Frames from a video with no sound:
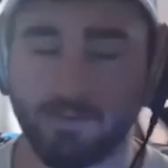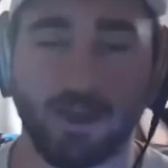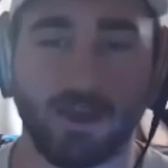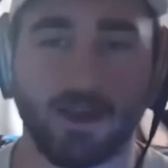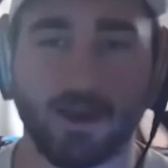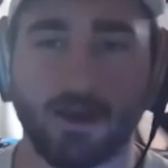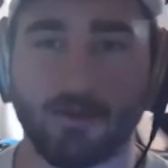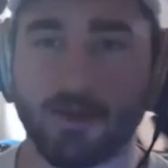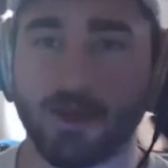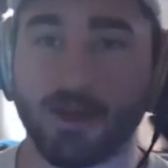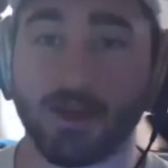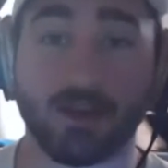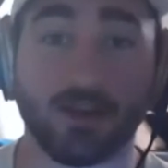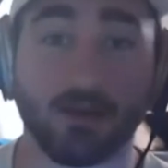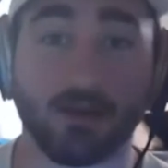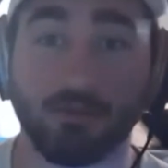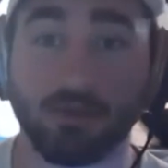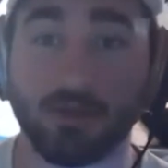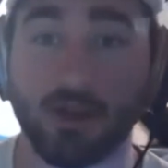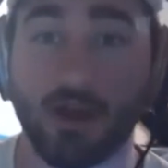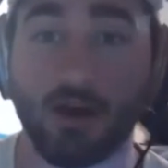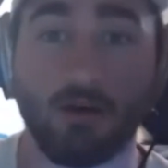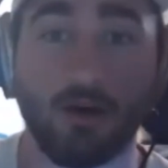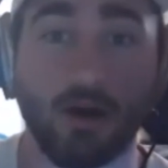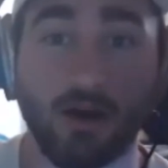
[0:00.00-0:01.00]
mean, it could
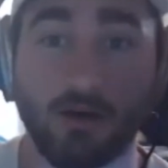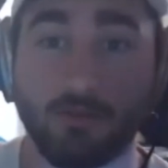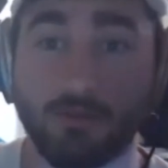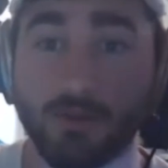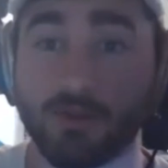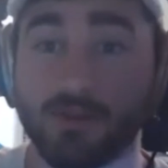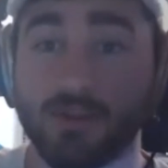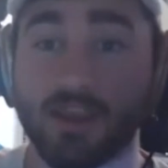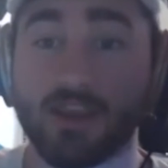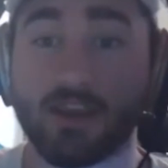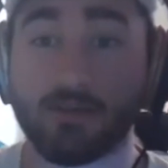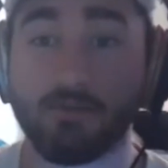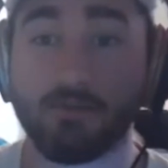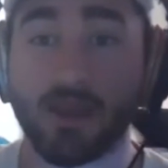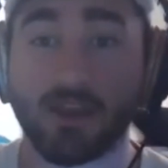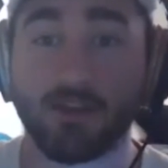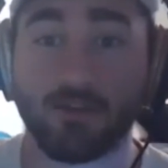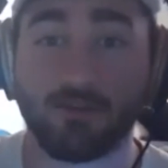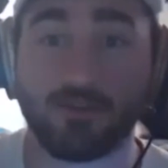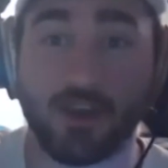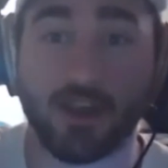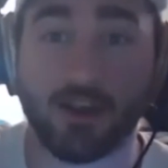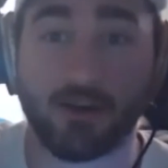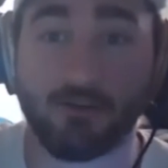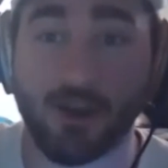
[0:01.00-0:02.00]
blow up. They can make you
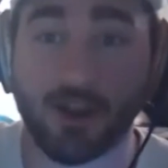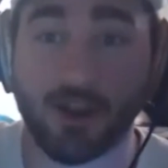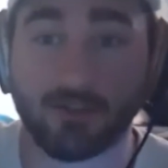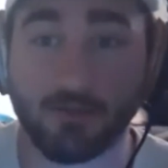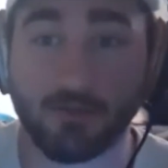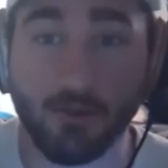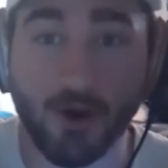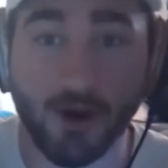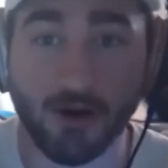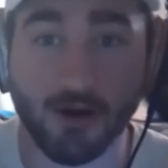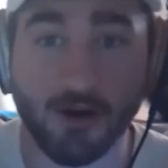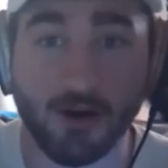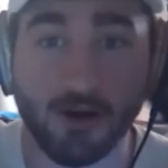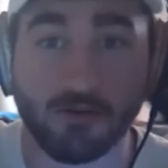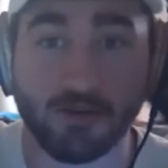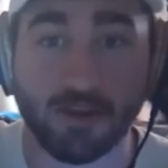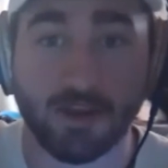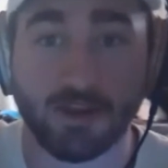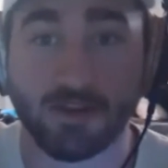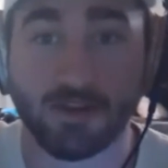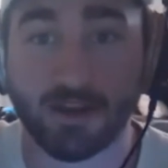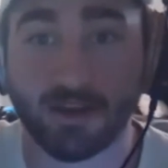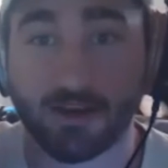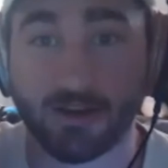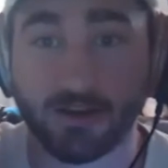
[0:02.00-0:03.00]
10 grand tomorrow, and
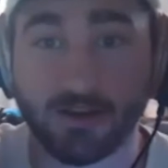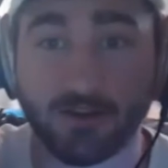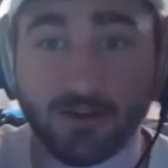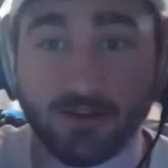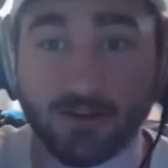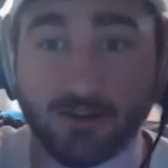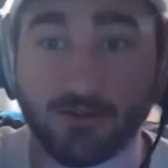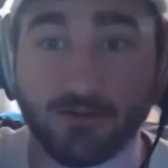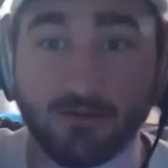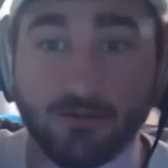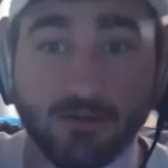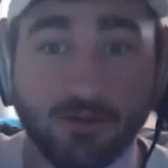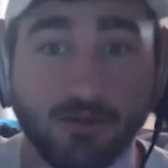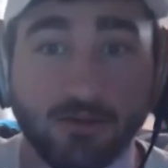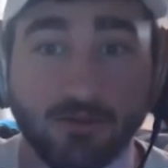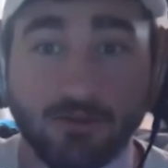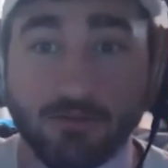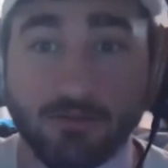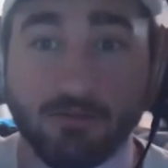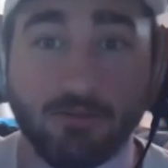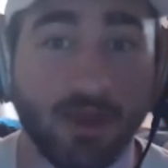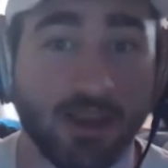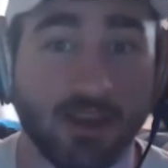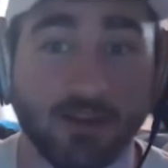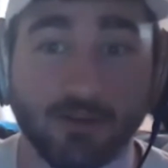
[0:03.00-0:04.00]
then they could
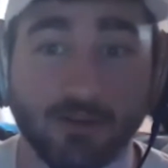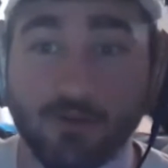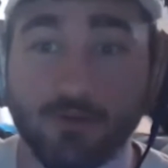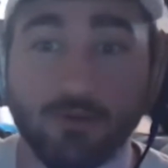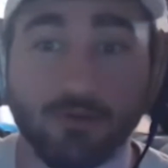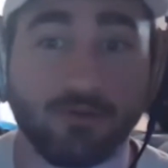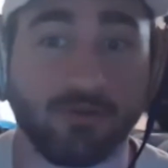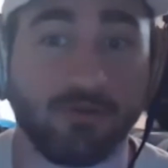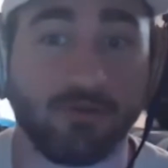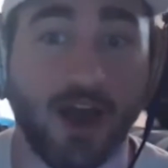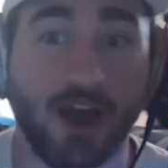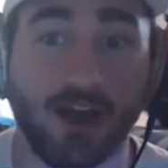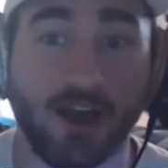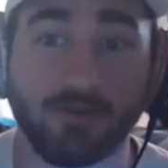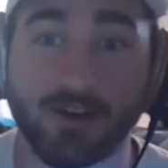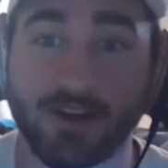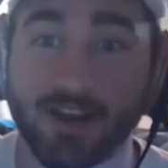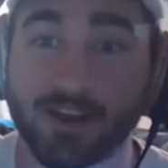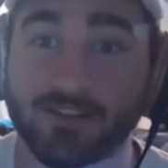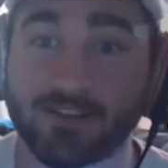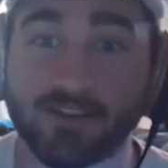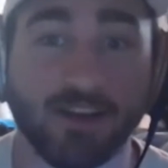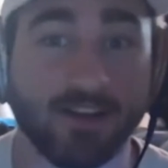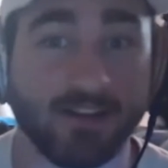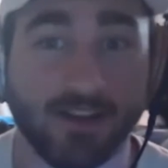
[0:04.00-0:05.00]
make you lose 5 the
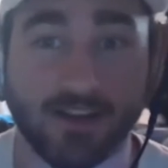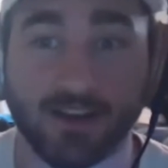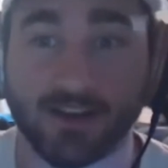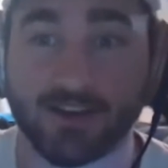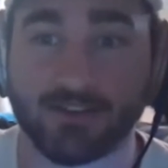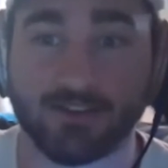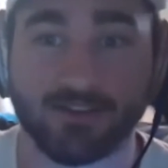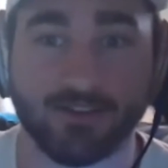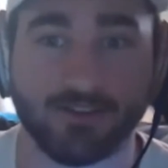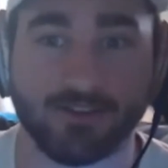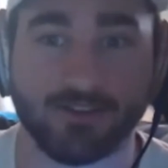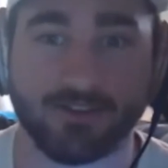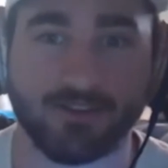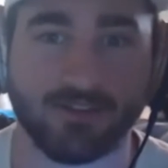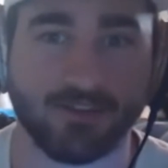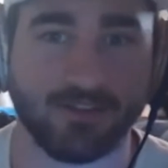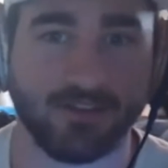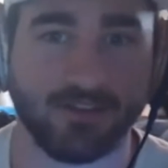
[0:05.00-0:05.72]
next day. Like, it's just,